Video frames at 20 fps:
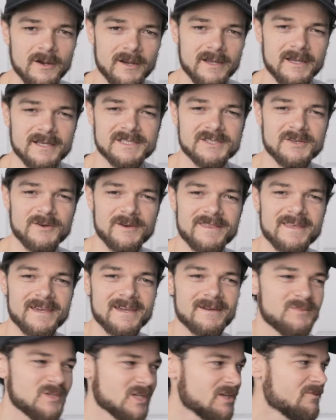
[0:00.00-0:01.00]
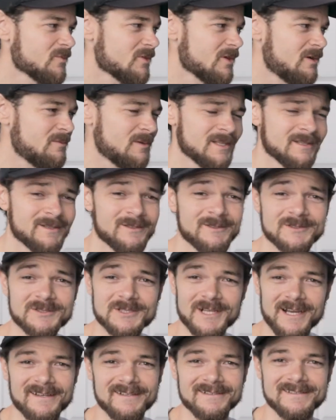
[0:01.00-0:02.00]
All right, guys, so I think I'm done with all my little
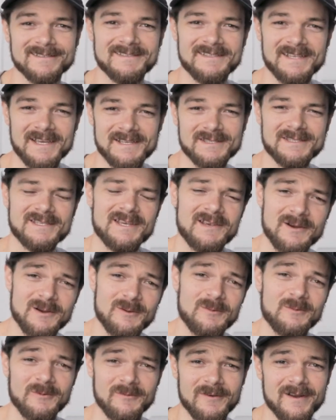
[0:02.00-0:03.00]
trial tests here and we're